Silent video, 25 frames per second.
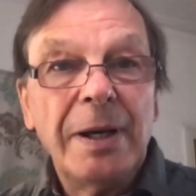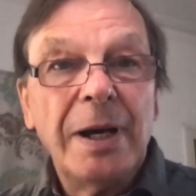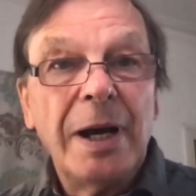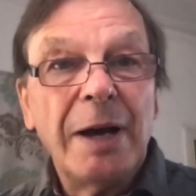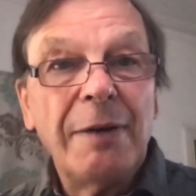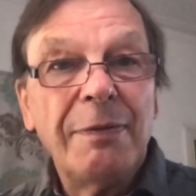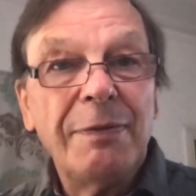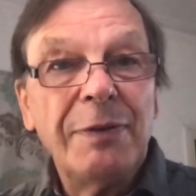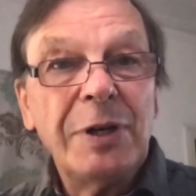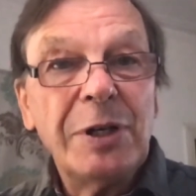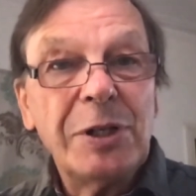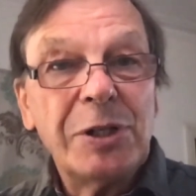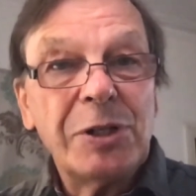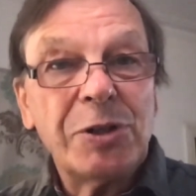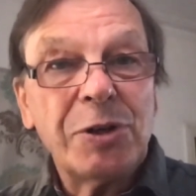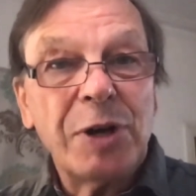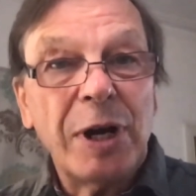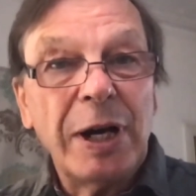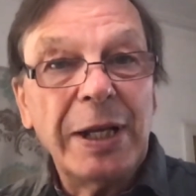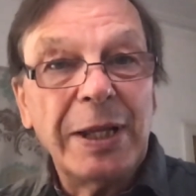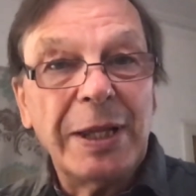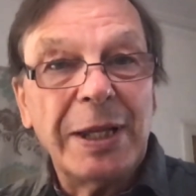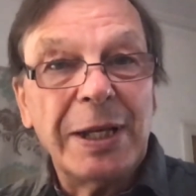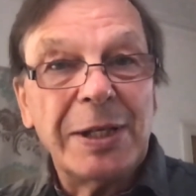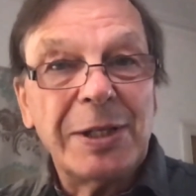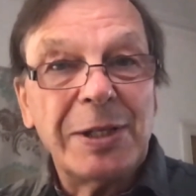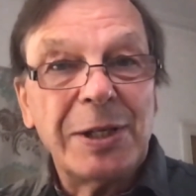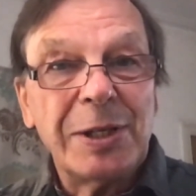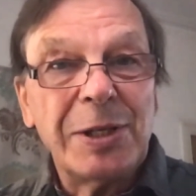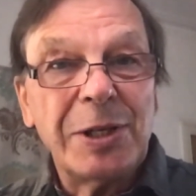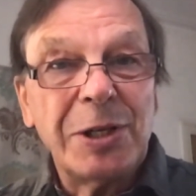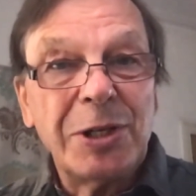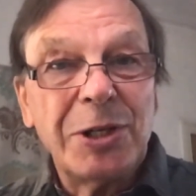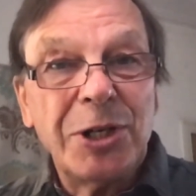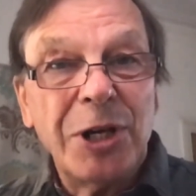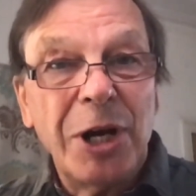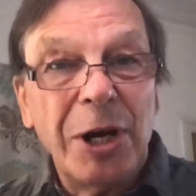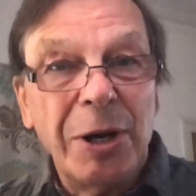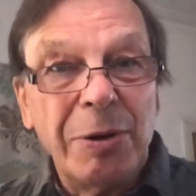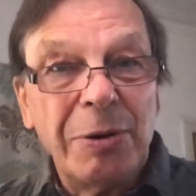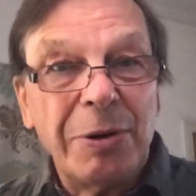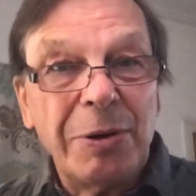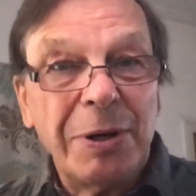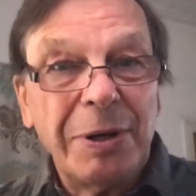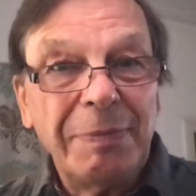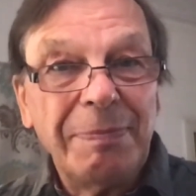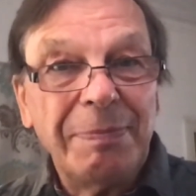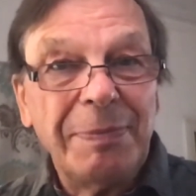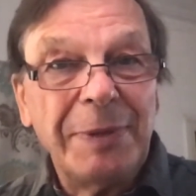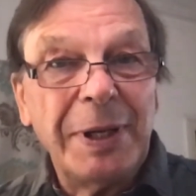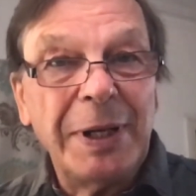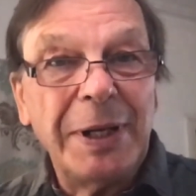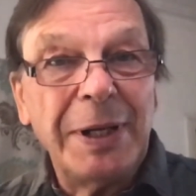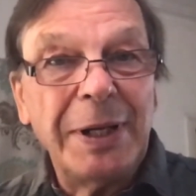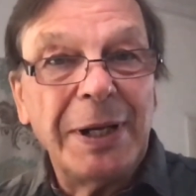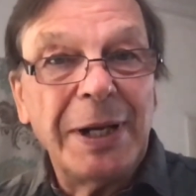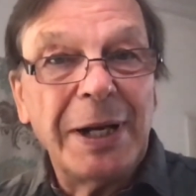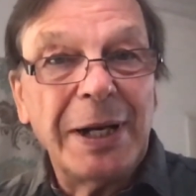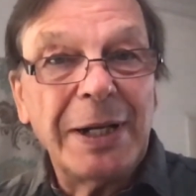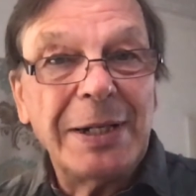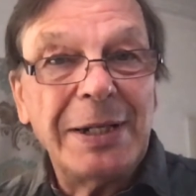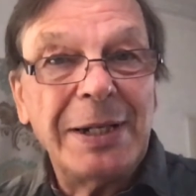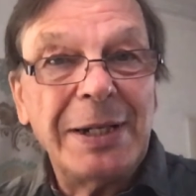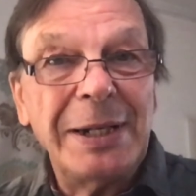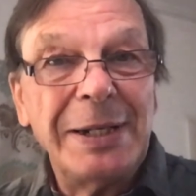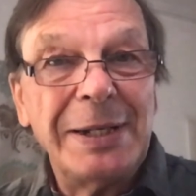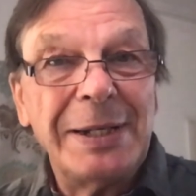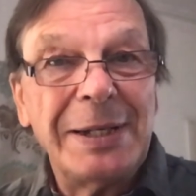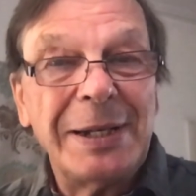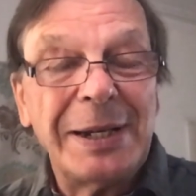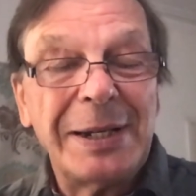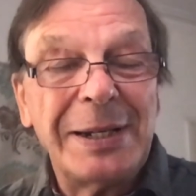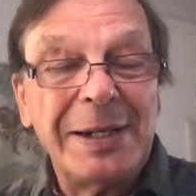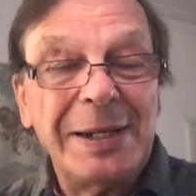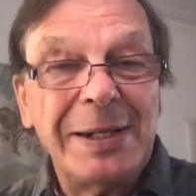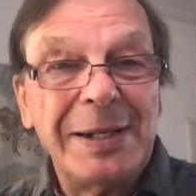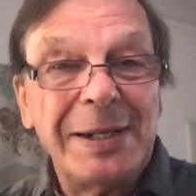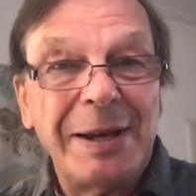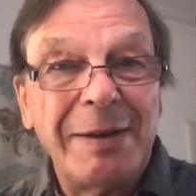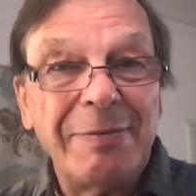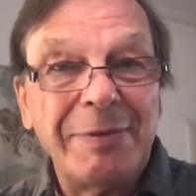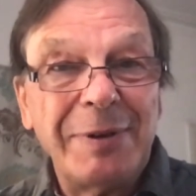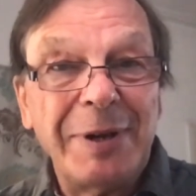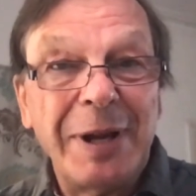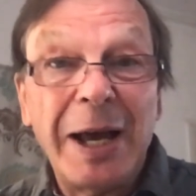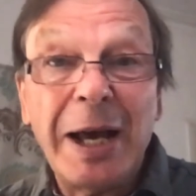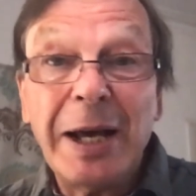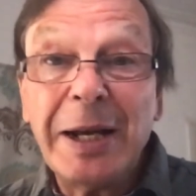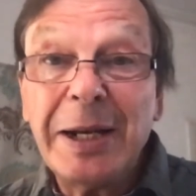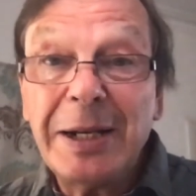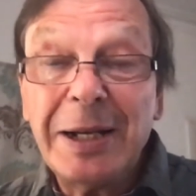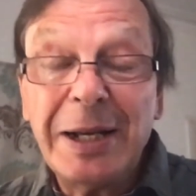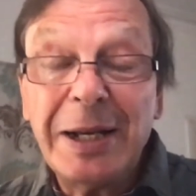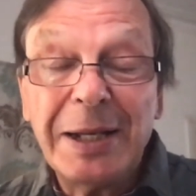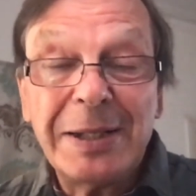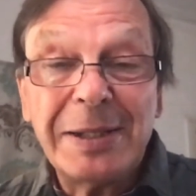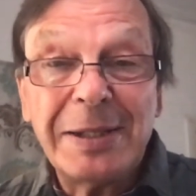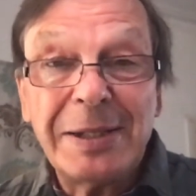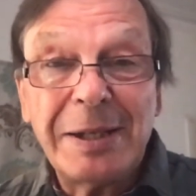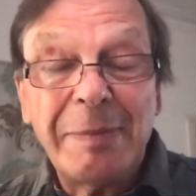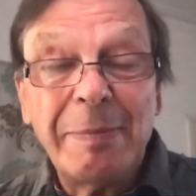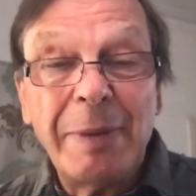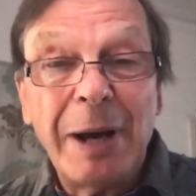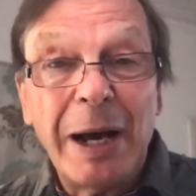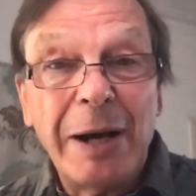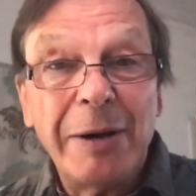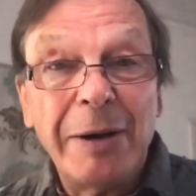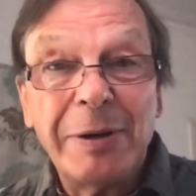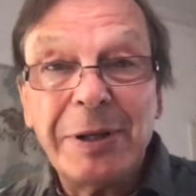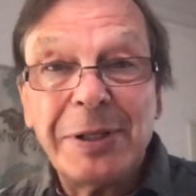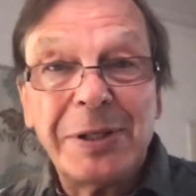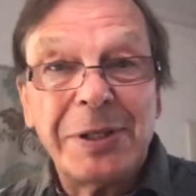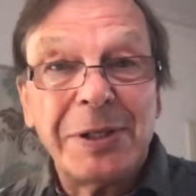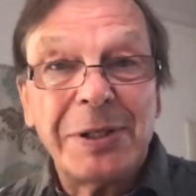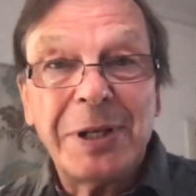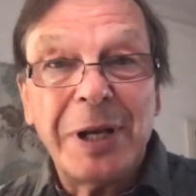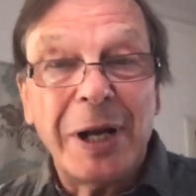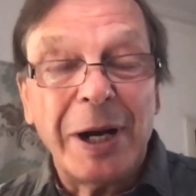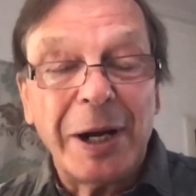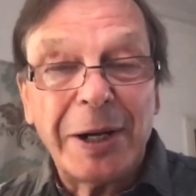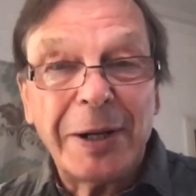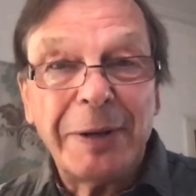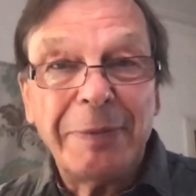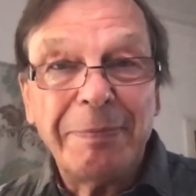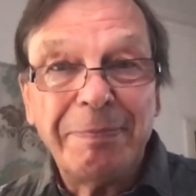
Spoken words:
I first tried this as a joke in 1967 and somehow it stuck.